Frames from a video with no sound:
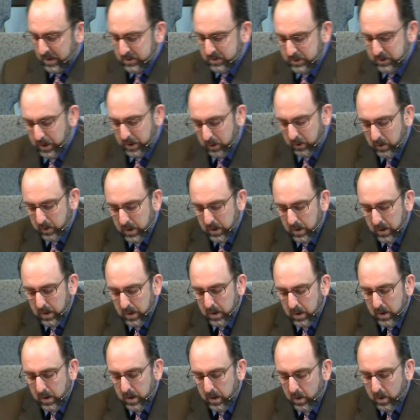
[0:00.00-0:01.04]
So
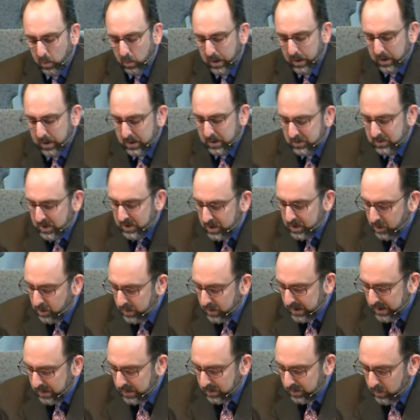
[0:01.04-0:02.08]
we are
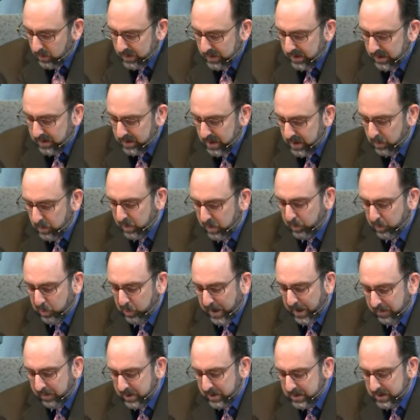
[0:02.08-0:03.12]
continuing with the theme of
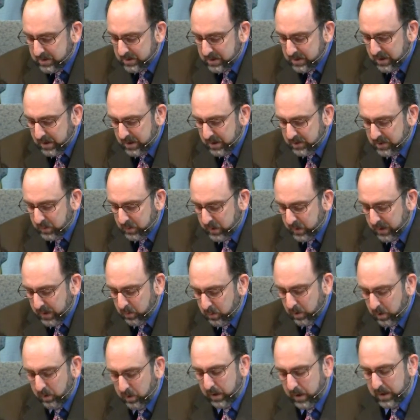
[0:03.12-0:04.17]
providence, and this week
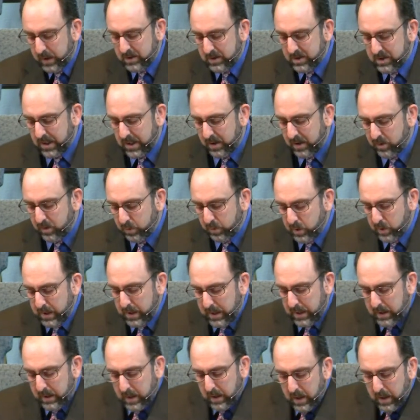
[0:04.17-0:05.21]
we're going to see
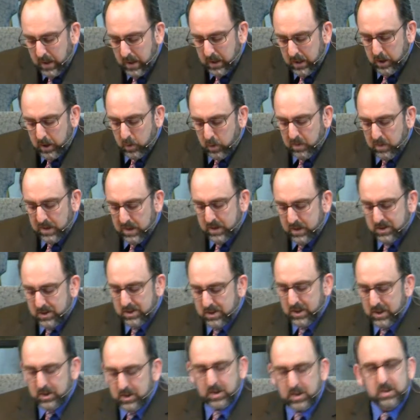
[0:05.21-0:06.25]
3 human
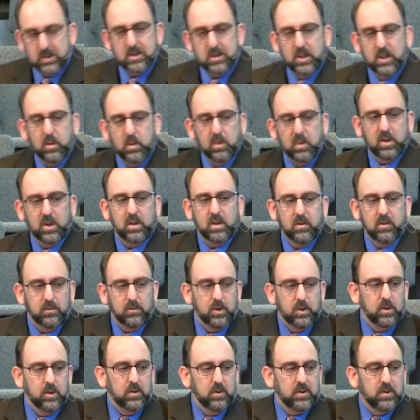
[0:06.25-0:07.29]
decisions in the book of
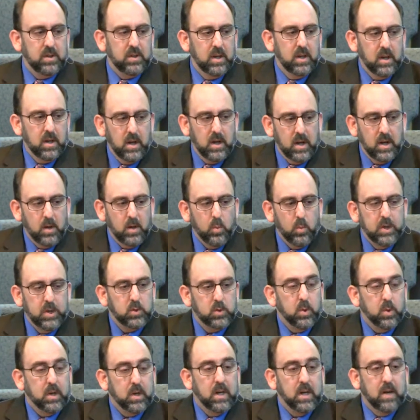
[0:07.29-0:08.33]
Ruth which
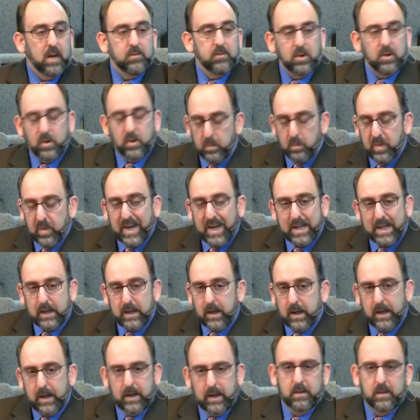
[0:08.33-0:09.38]
were governed by
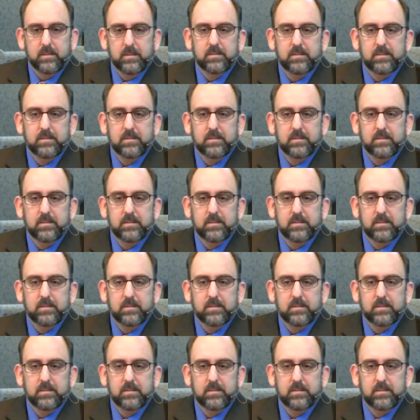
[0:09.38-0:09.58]
God.